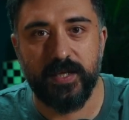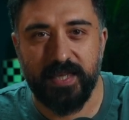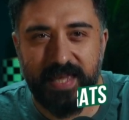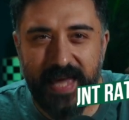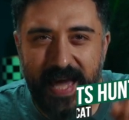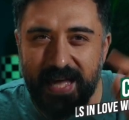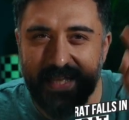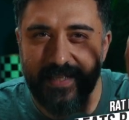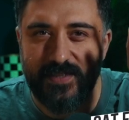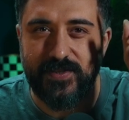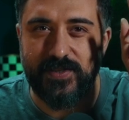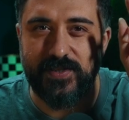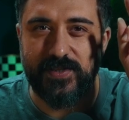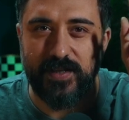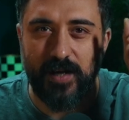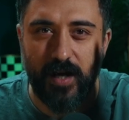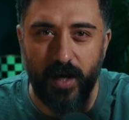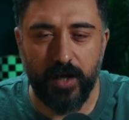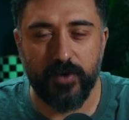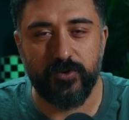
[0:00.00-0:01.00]
Cats
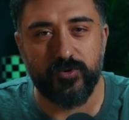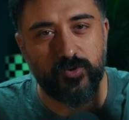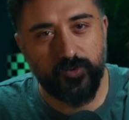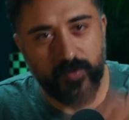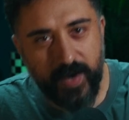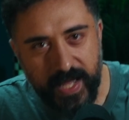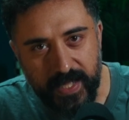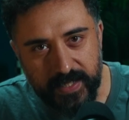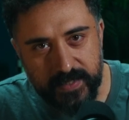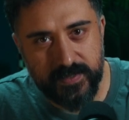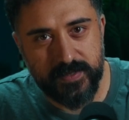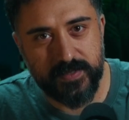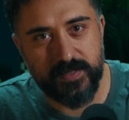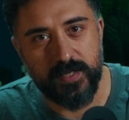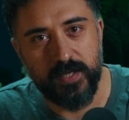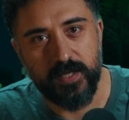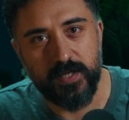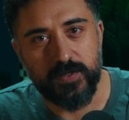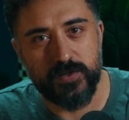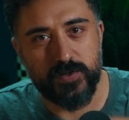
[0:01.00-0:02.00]
hunt rats,
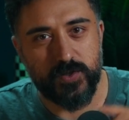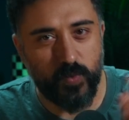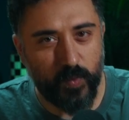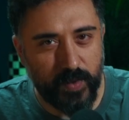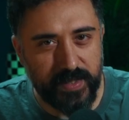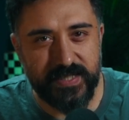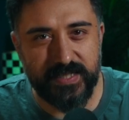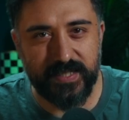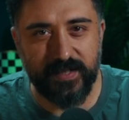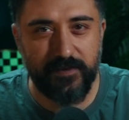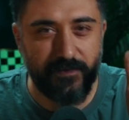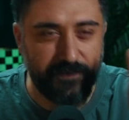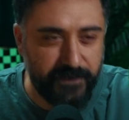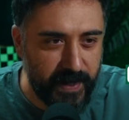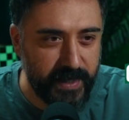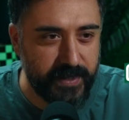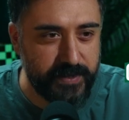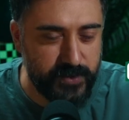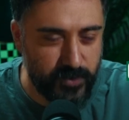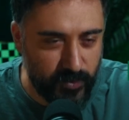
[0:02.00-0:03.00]
so once it
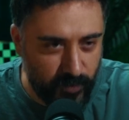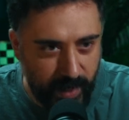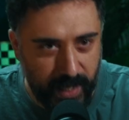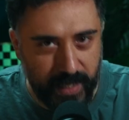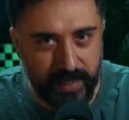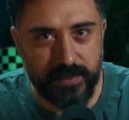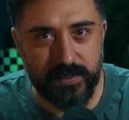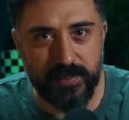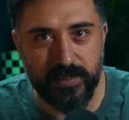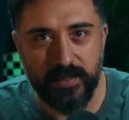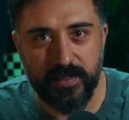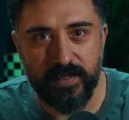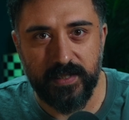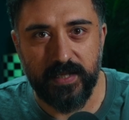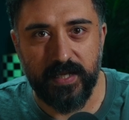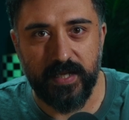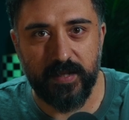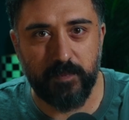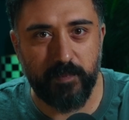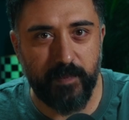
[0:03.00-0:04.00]
infects a rat,
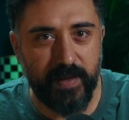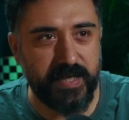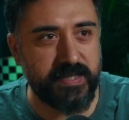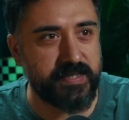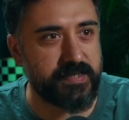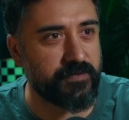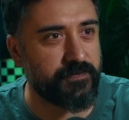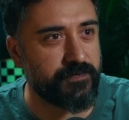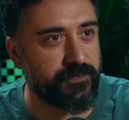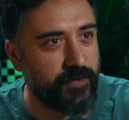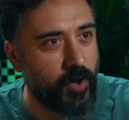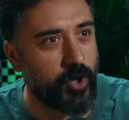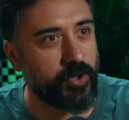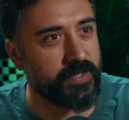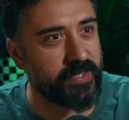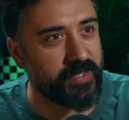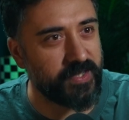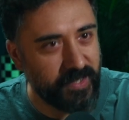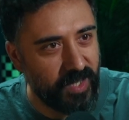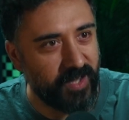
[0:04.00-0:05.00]
it makes it
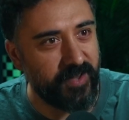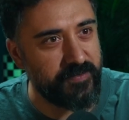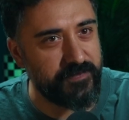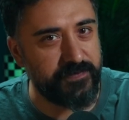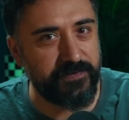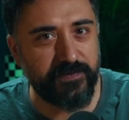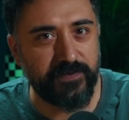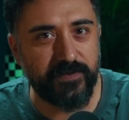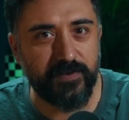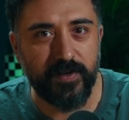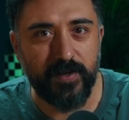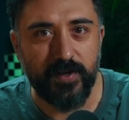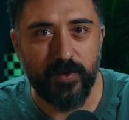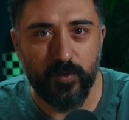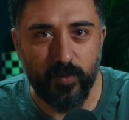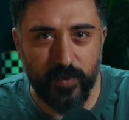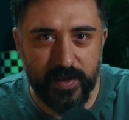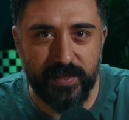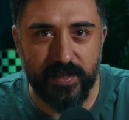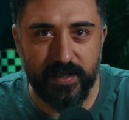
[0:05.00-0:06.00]
fall in love
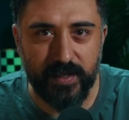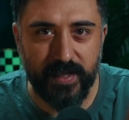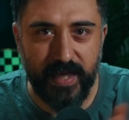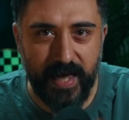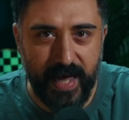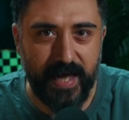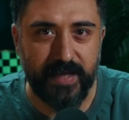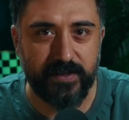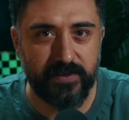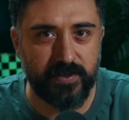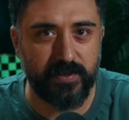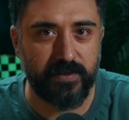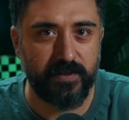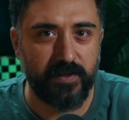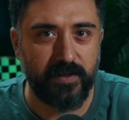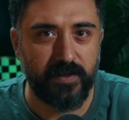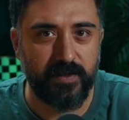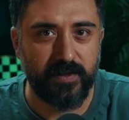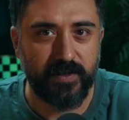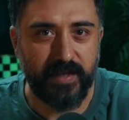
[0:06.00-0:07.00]
with a cat.
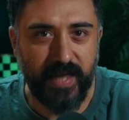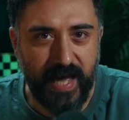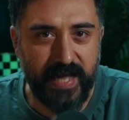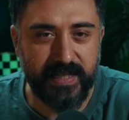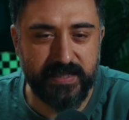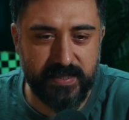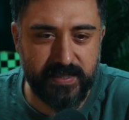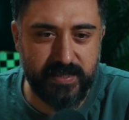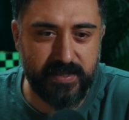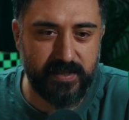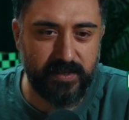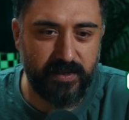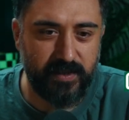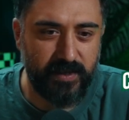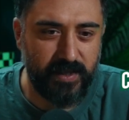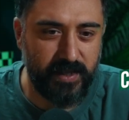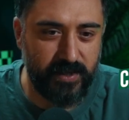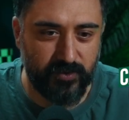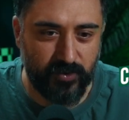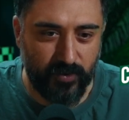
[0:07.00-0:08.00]
Cats
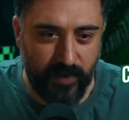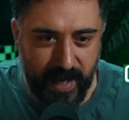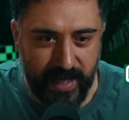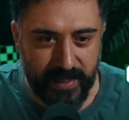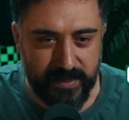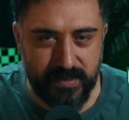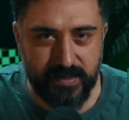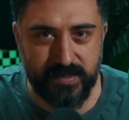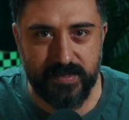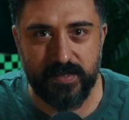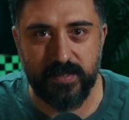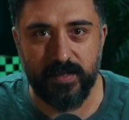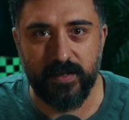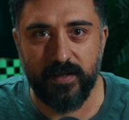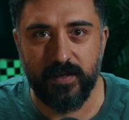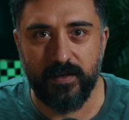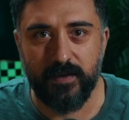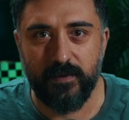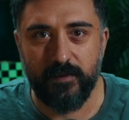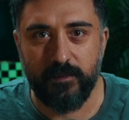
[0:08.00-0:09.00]
eat rats,
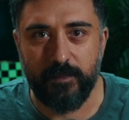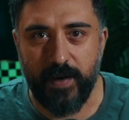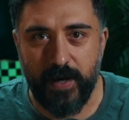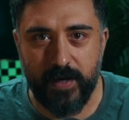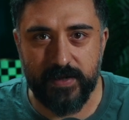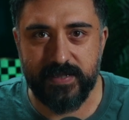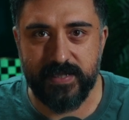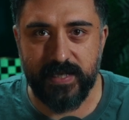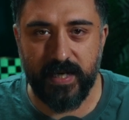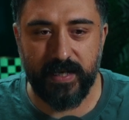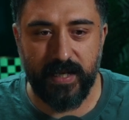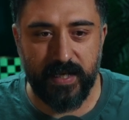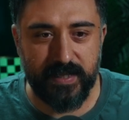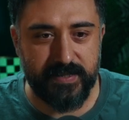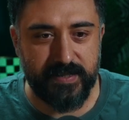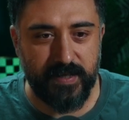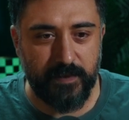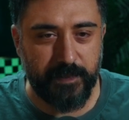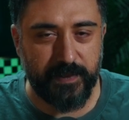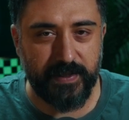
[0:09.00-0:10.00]
parasite
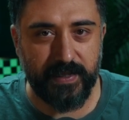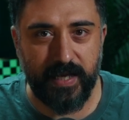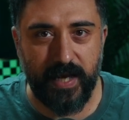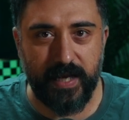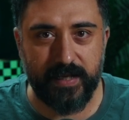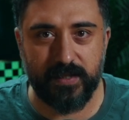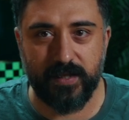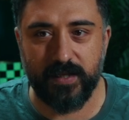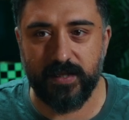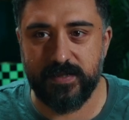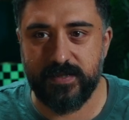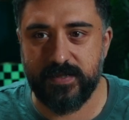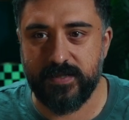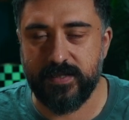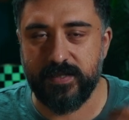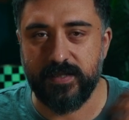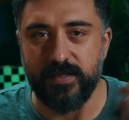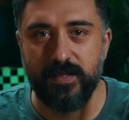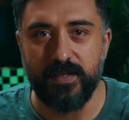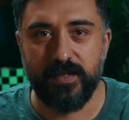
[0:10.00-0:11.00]
ends up in cat
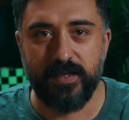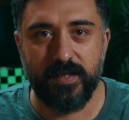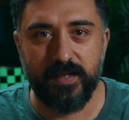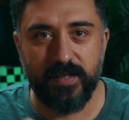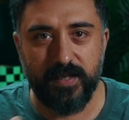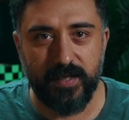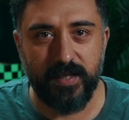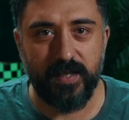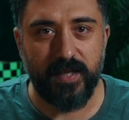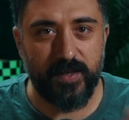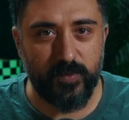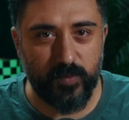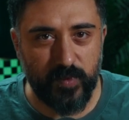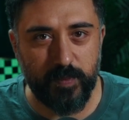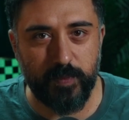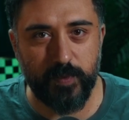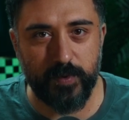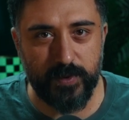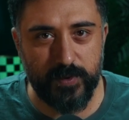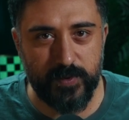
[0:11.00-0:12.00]
guts, it
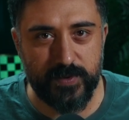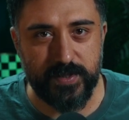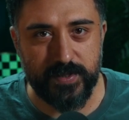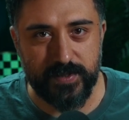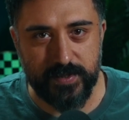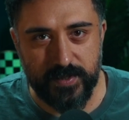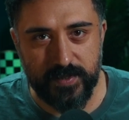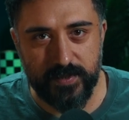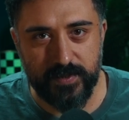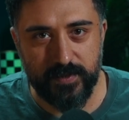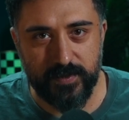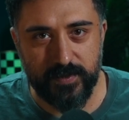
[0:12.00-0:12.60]
reproduces.